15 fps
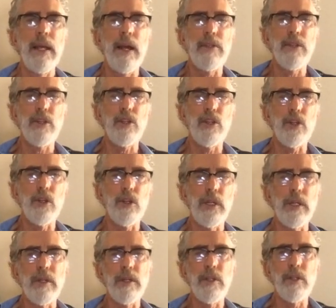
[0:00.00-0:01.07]
on the circle
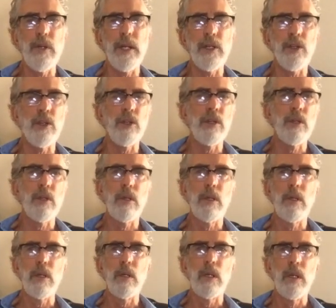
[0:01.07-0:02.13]
here in the stretch.
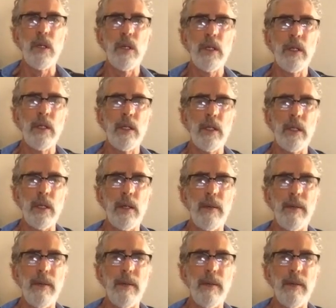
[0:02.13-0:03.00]
There.